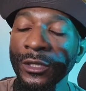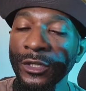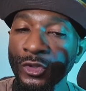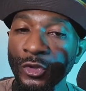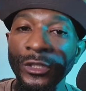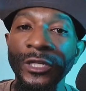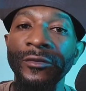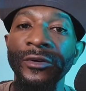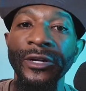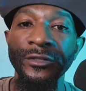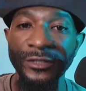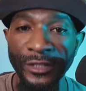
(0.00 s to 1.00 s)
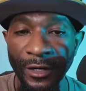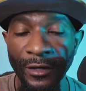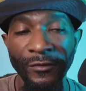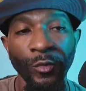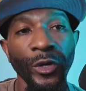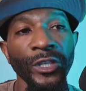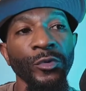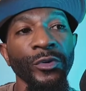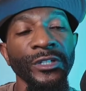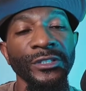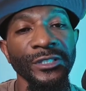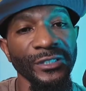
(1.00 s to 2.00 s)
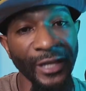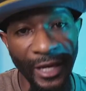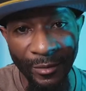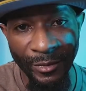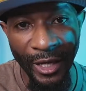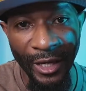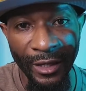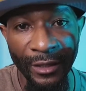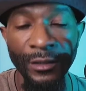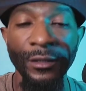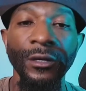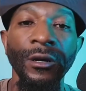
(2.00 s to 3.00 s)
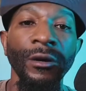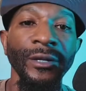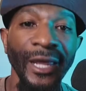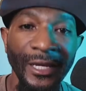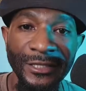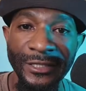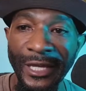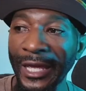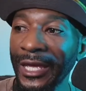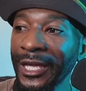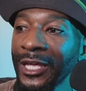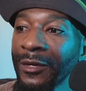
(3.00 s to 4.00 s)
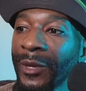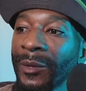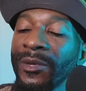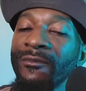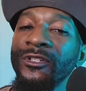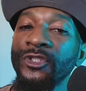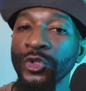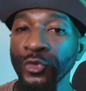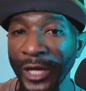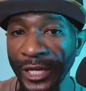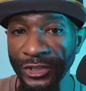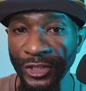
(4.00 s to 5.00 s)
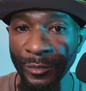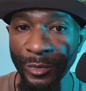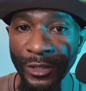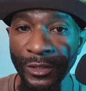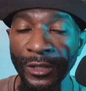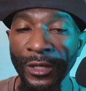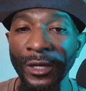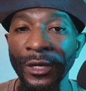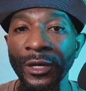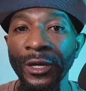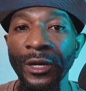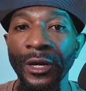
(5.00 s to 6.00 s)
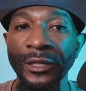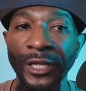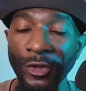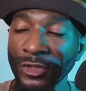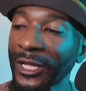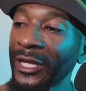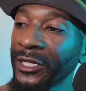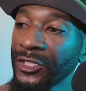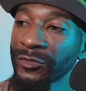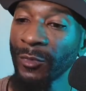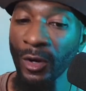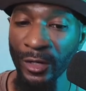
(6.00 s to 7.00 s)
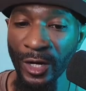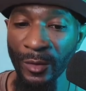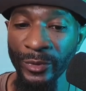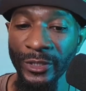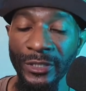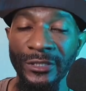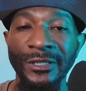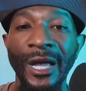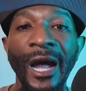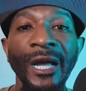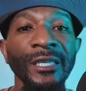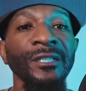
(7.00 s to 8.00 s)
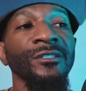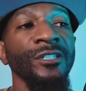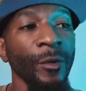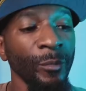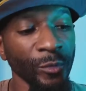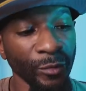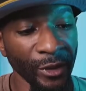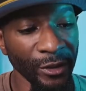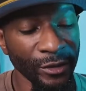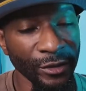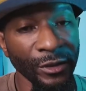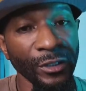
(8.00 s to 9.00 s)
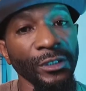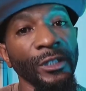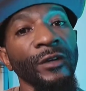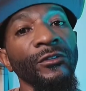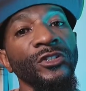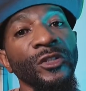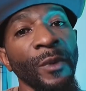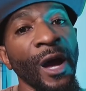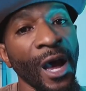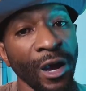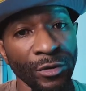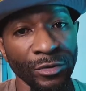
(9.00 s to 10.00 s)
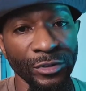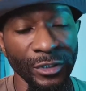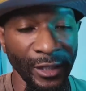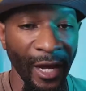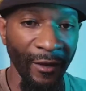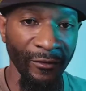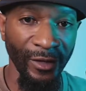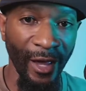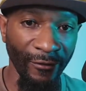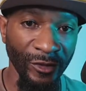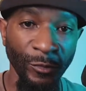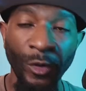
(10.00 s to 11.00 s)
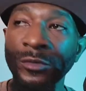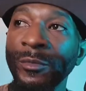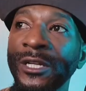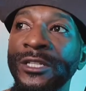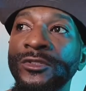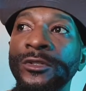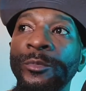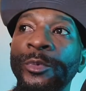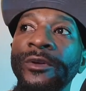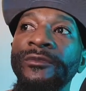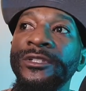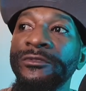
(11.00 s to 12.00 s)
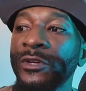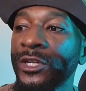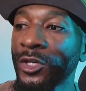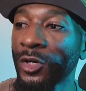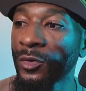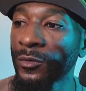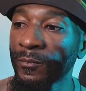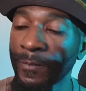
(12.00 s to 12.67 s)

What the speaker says: to deliver their stuff, whether it's the same day, next day, maybe even 2 day shipping. They use a lot of these small companies. Now I get supplements delivered to my house, and I've spoke about this on a previous video.